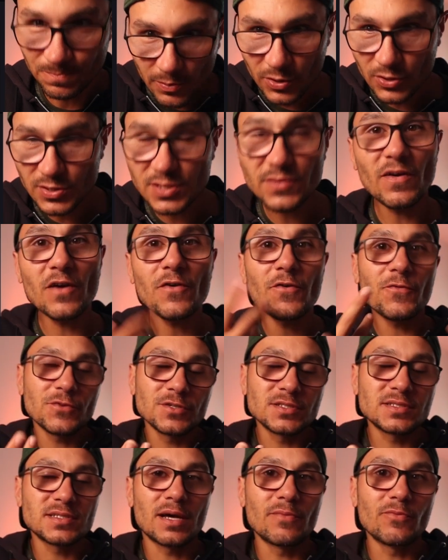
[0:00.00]
because the very
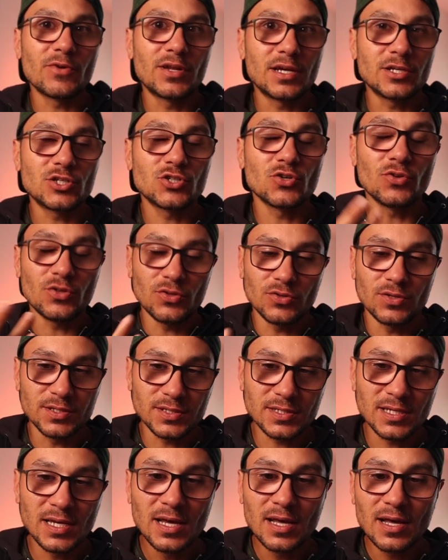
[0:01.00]
first time when I showed you
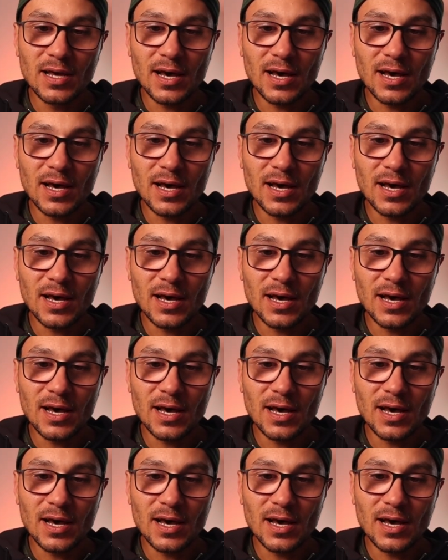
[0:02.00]
this,